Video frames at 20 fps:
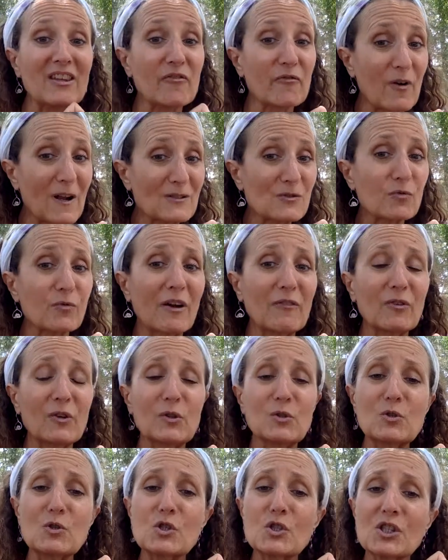French
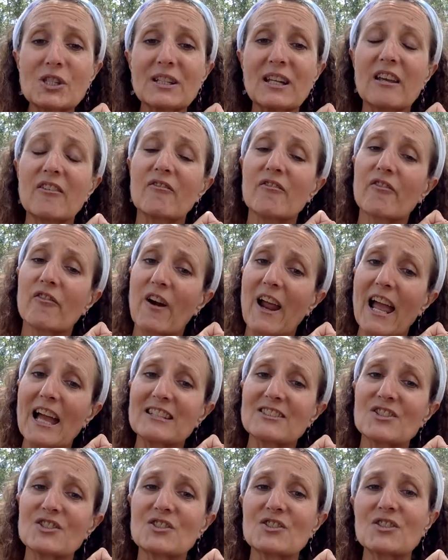Revolution in
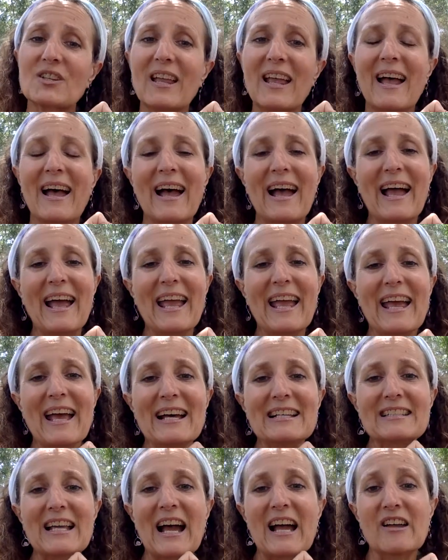France.
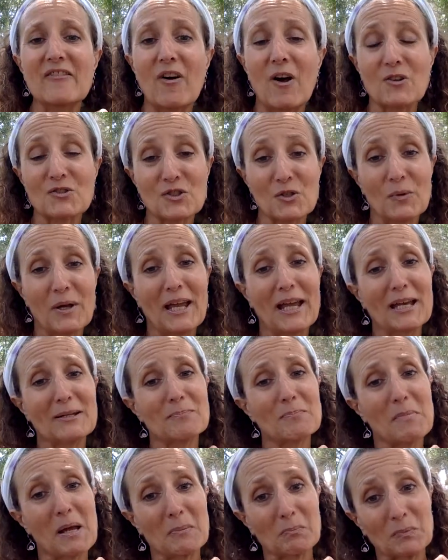And I've also had
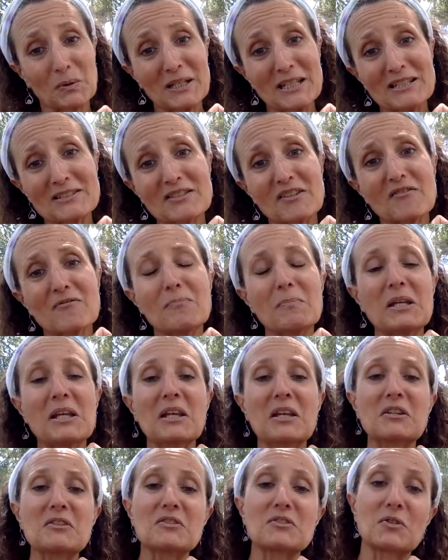memories of
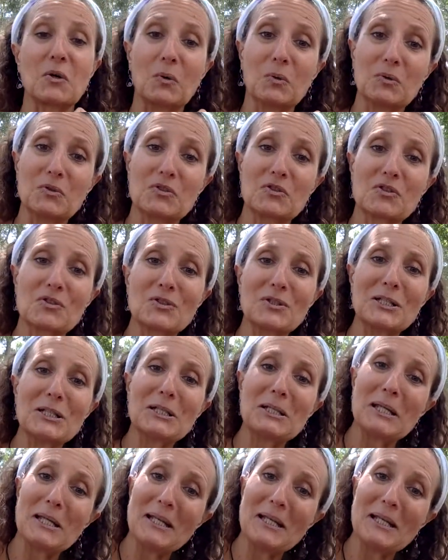being a soldier in